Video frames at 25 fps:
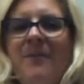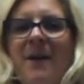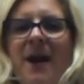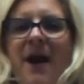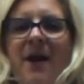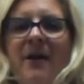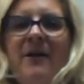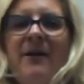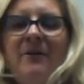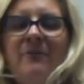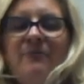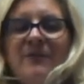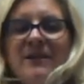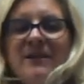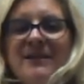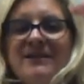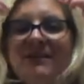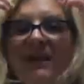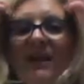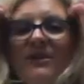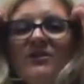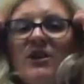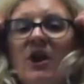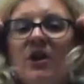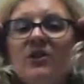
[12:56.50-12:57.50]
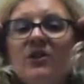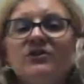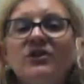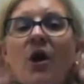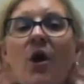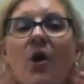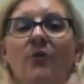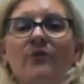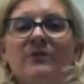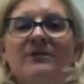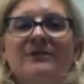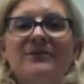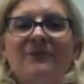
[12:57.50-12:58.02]
about if we touch our
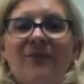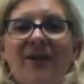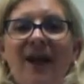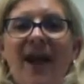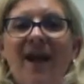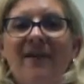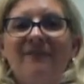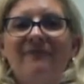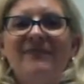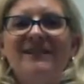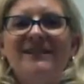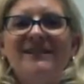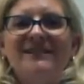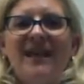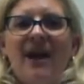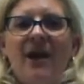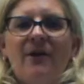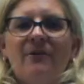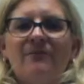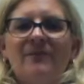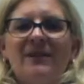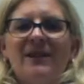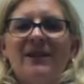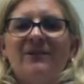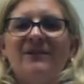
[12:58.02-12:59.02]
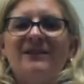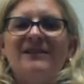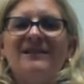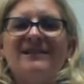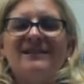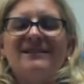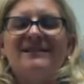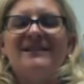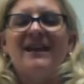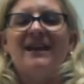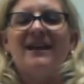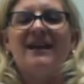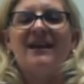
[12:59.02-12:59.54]
toes for every sound we hear in
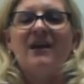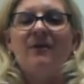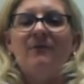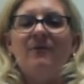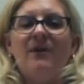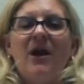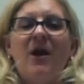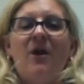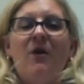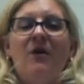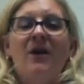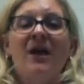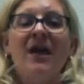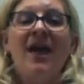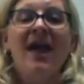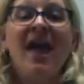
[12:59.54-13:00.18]
stick? Here we go.